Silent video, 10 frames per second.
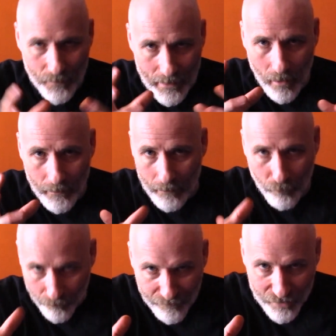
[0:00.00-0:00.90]
becoming
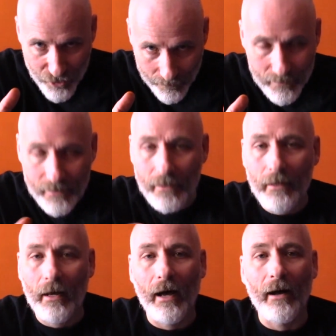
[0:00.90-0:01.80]
proficient
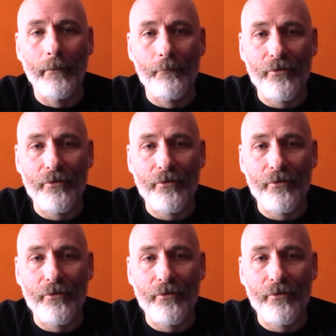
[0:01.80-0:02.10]
um,